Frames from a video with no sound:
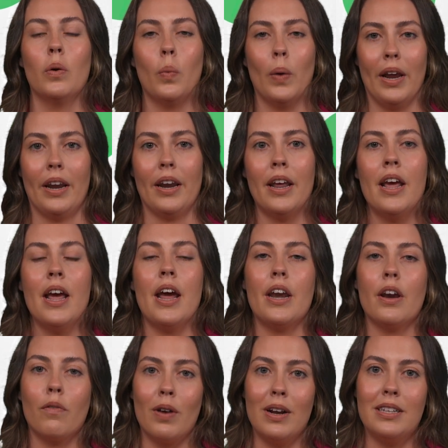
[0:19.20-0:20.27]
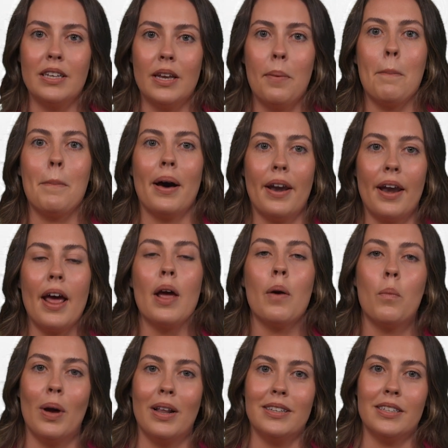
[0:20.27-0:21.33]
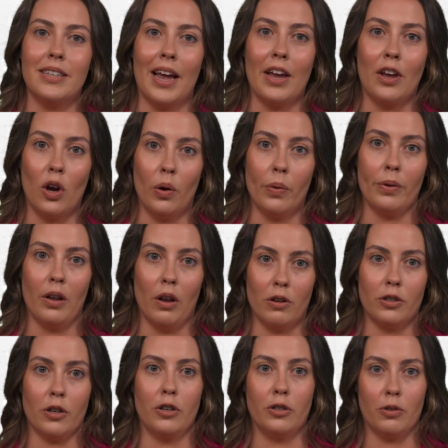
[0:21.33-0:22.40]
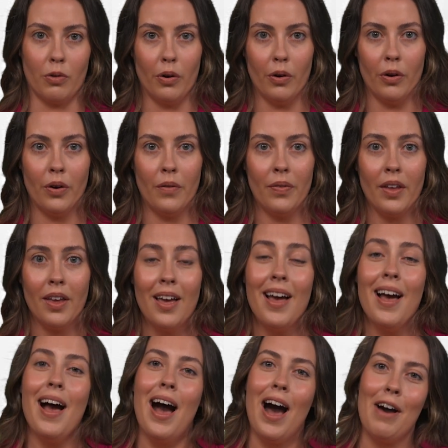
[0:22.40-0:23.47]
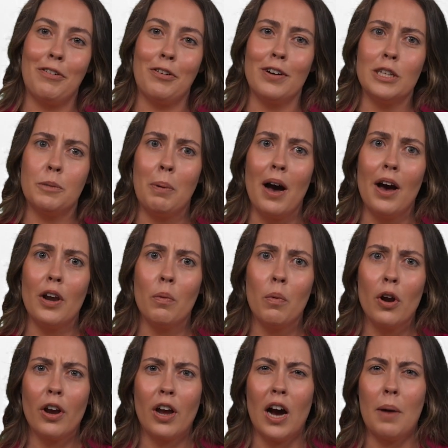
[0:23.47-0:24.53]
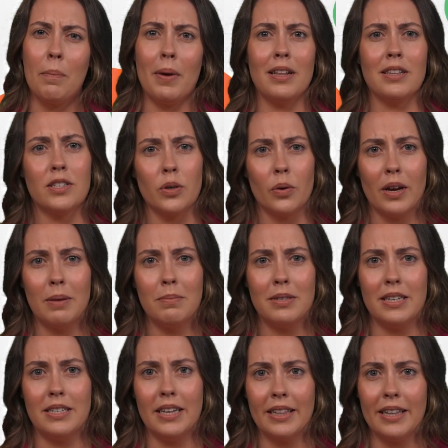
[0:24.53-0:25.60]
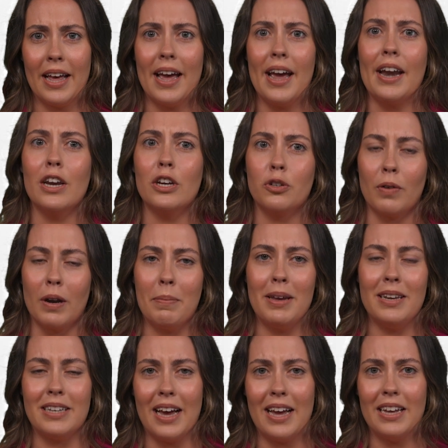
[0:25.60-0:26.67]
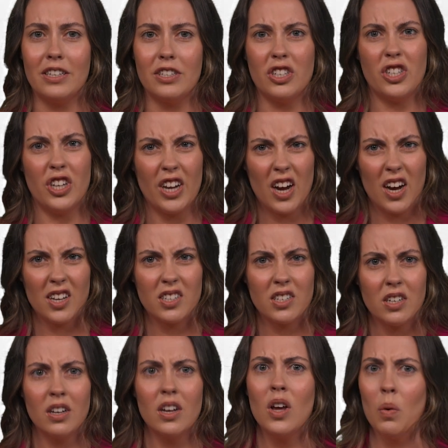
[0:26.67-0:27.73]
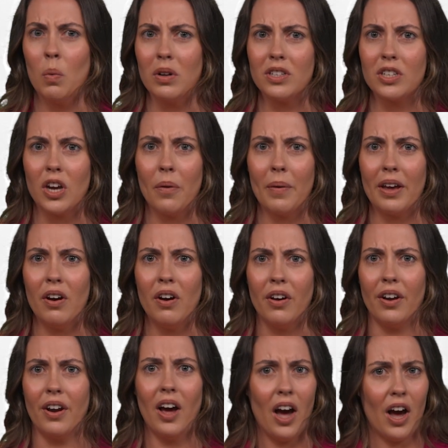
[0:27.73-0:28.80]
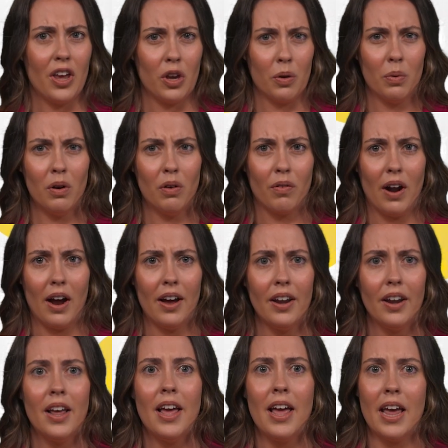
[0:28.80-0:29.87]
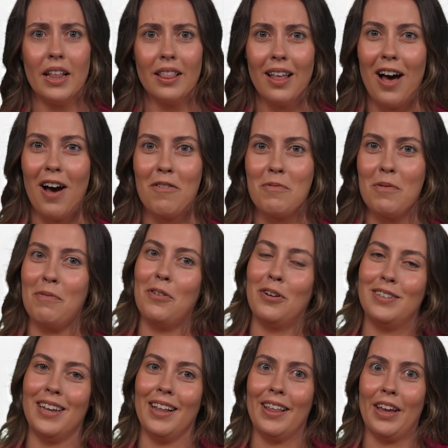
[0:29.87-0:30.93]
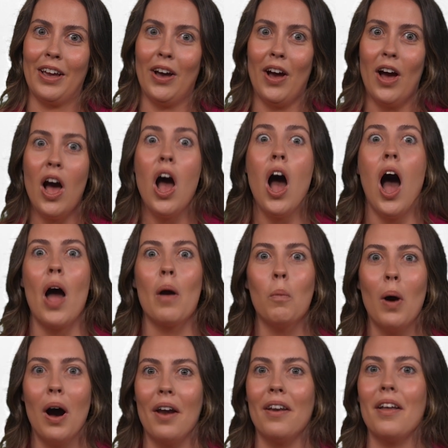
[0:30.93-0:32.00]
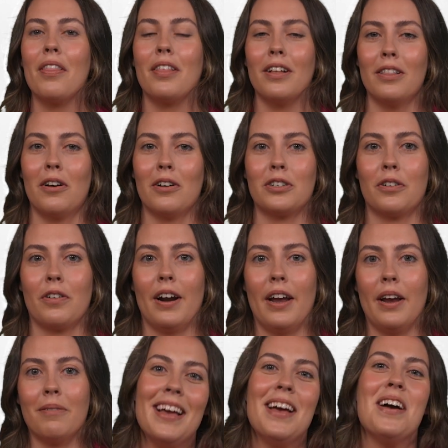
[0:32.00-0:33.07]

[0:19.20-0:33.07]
win in a recent Monday and Wednesday Gold Lotto draw. After his partner woke up and saw him sitting there in a dreamy daze, she asked, "What's going on? Are you all right?" He laughed before telling her, "I won the lottery."